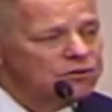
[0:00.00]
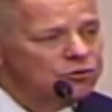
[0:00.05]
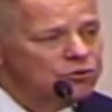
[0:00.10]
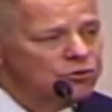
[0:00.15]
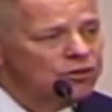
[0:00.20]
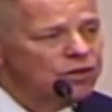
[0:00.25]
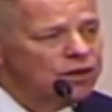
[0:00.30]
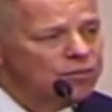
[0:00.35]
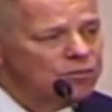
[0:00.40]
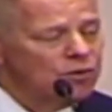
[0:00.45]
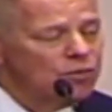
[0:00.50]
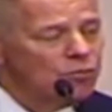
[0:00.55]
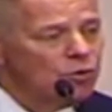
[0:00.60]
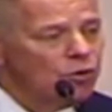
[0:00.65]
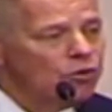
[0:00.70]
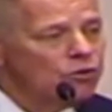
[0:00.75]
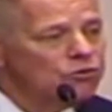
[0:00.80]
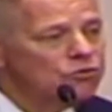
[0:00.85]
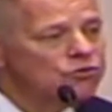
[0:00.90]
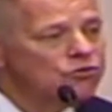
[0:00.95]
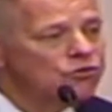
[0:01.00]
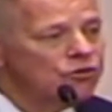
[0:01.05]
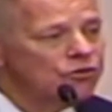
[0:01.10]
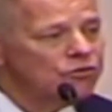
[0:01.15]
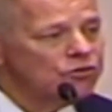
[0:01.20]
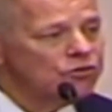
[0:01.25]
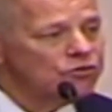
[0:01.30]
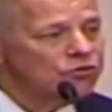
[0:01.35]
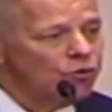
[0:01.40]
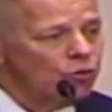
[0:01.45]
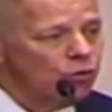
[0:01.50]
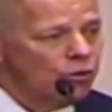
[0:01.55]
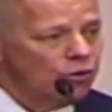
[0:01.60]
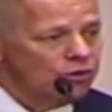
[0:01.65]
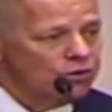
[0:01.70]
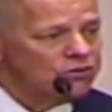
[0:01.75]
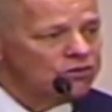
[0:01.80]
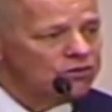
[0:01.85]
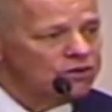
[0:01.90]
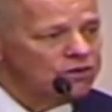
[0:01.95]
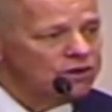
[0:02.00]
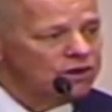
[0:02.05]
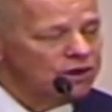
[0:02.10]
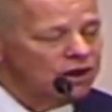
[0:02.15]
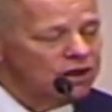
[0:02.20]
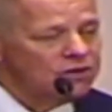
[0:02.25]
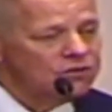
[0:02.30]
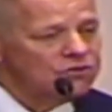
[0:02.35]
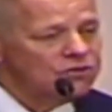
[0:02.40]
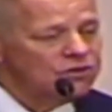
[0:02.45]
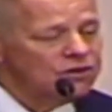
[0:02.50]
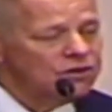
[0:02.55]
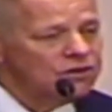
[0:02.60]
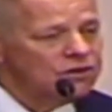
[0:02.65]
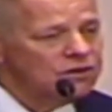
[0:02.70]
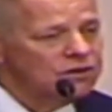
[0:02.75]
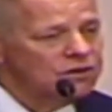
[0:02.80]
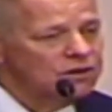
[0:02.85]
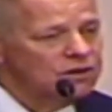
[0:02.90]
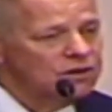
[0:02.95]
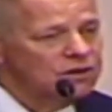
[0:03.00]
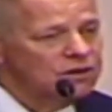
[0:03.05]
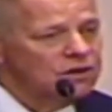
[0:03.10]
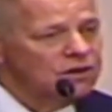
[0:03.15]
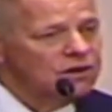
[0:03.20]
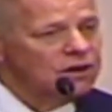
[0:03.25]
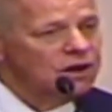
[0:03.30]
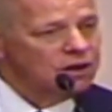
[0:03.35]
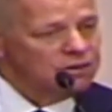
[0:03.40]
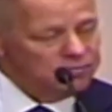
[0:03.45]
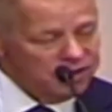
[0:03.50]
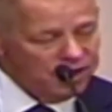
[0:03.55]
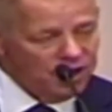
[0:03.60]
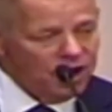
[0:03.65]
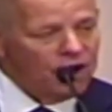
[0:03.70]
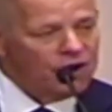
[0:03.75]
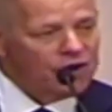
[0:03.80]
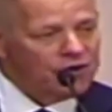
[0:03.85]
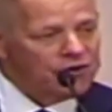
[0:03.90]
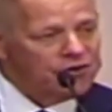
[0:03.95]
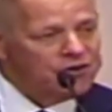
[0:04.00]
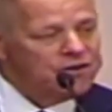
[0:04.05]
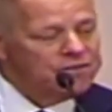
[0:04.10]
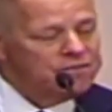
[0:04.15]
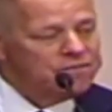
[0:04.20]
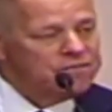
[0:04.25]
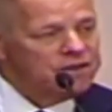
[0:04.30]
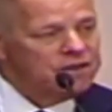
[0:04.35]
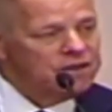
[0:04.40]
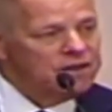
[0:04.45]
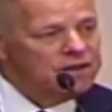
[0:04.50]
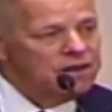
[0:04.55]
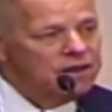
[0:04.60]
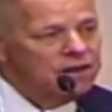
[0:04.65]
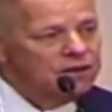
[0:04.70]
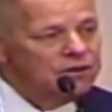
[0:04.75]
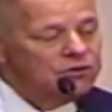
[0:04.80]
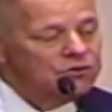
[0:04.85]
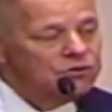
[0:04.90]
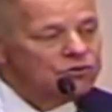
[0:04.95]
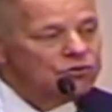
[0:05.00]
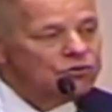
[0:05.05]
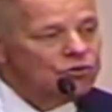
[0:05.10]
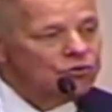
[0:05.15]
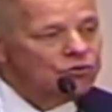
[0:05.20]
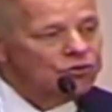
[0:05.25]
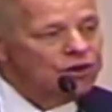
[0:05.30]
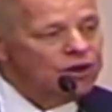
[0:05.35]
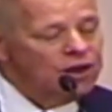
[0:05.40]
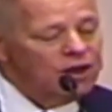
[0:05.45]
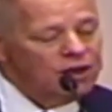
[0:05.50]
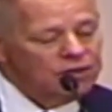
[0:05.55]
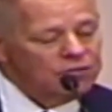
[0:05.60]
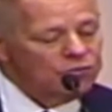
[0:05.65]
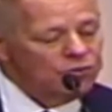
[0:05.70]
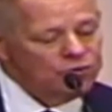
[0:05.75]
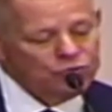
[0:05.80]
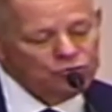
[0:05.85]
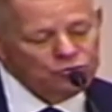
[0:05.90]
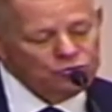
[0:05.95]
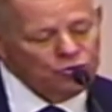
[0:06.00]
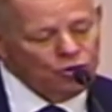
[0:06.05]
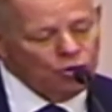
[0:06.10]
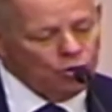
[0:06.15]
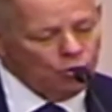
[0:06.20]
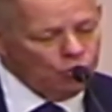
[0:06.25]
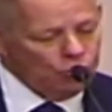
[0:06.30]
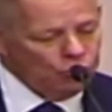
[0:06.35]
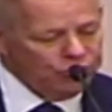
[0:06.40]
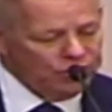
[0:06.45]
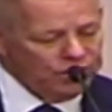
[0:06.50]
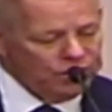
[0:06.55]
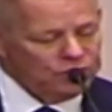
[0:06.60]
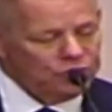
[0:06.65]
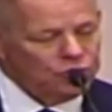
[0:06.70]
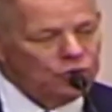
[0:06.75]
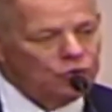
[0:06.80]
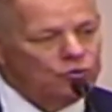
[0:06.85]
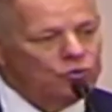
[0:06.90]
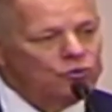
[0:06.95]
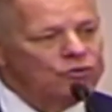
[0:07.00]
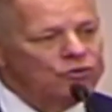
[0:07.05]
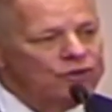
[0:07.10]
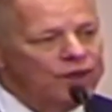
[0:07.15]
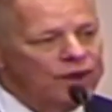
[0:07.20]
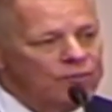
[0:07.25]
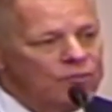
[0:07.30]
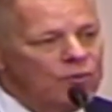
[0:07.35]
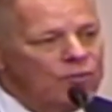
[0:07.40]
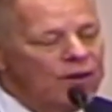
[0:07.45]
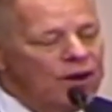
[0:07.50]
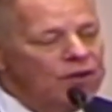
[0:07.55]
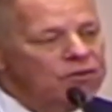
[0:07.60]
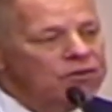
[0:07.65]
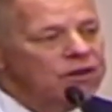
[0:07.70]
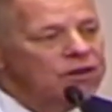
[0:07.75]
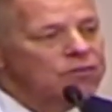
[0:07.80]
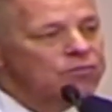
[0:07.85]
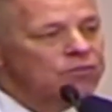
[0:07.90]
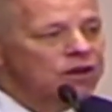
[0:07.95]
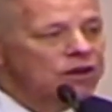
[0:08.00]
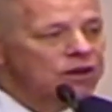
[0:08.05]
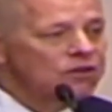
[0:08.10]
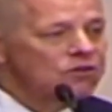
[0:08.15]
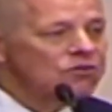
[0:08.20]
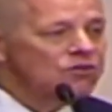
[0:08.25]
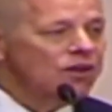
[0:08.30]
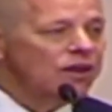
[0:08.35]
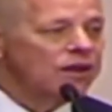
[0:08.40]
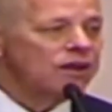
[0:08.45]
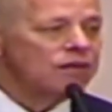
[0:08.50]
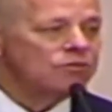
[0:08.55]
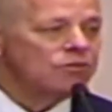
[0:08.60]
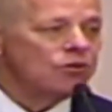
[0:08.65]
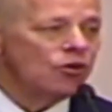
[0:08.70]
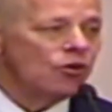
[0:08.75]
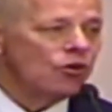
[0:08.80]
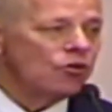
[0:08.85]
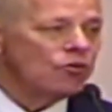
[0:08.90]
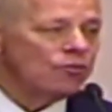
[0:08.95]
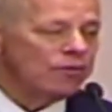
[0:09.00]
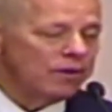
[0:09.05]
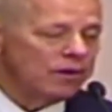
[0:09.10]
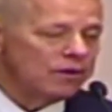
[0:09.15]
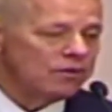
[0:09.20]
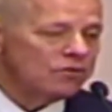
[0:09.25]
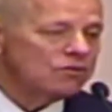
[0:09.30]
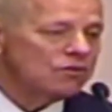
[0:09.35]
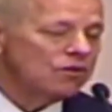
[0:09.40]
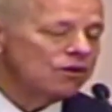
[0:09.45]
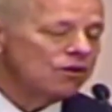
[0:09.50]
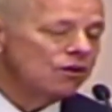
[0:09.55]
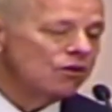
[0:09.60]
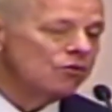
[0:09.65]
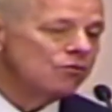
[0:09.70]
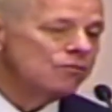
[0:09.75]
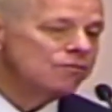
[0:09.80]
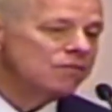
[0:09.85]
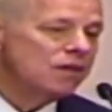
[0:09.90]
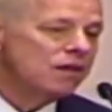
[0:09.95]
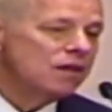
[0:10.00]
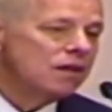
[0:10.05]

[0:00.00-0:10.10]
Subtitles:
do that memorial service for us? And I said, I'd be honored. So then I went through the whole thing, told them about him getting saved and all the rest, you know.